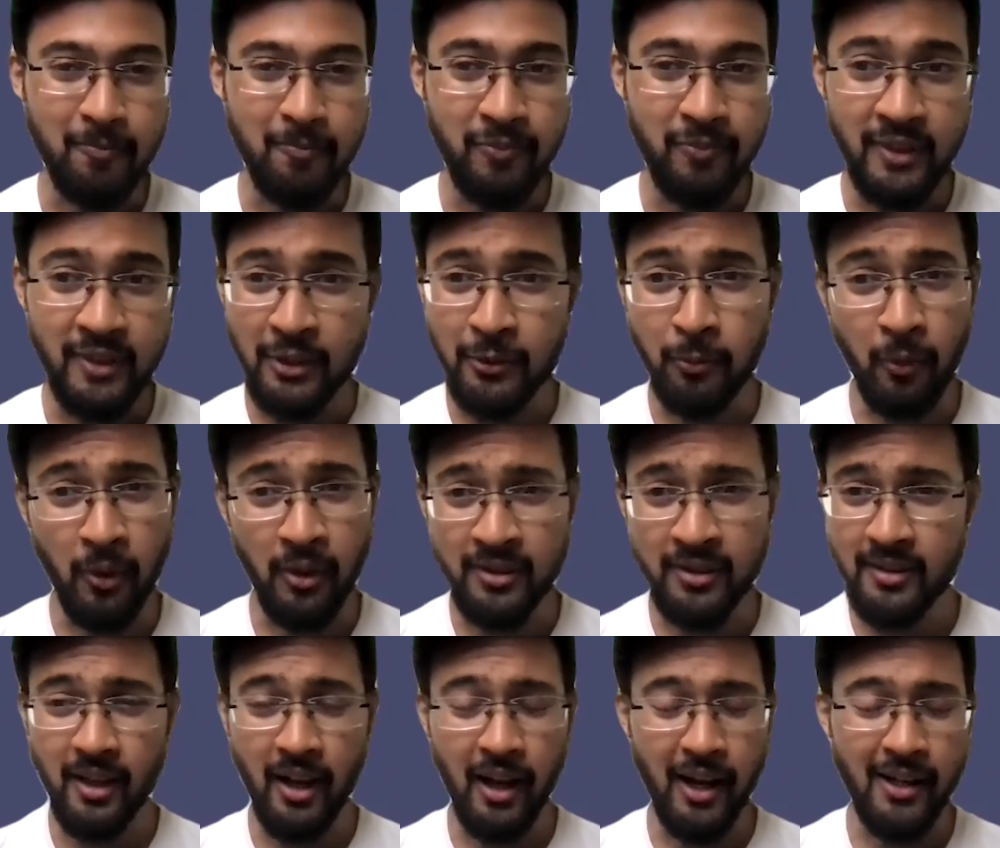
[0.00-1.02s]
This
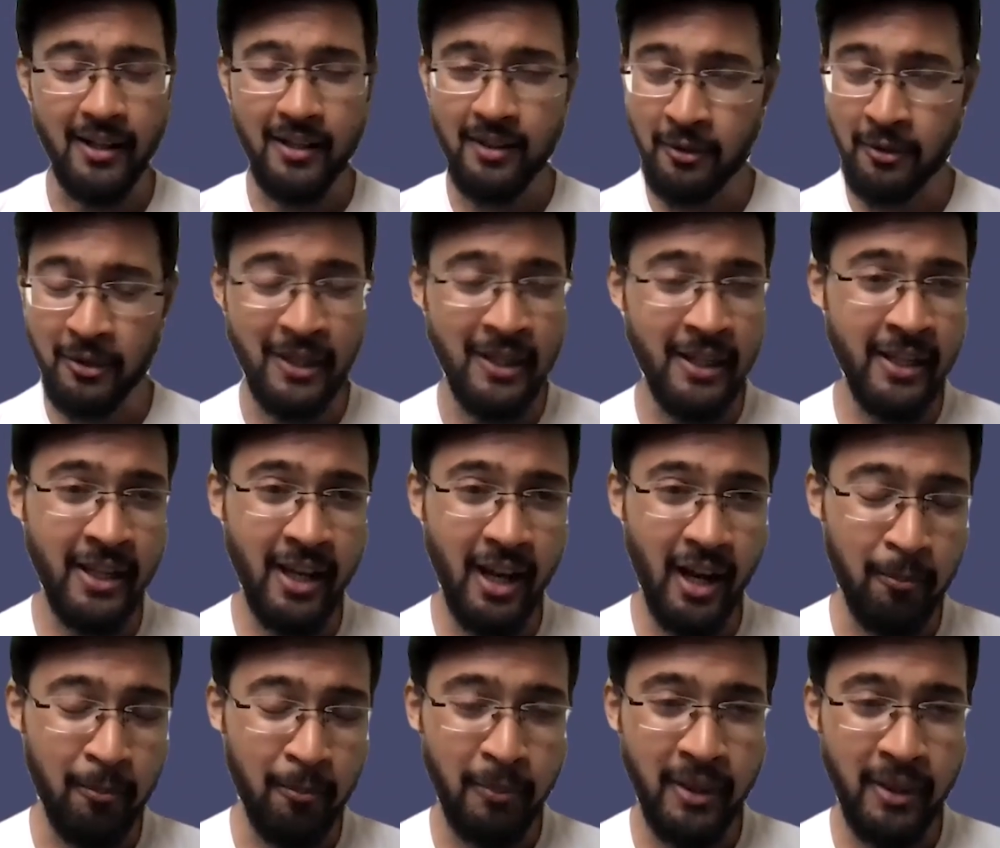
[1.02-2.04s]
was a really
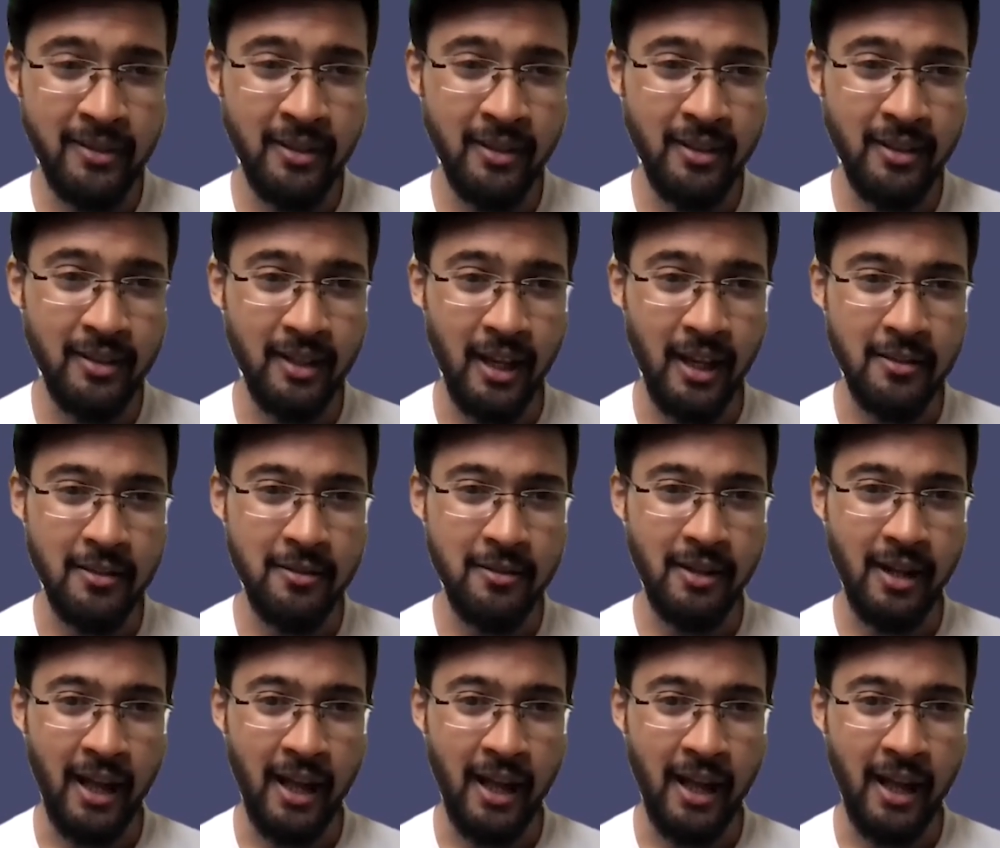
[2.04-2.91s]
amazing discussion,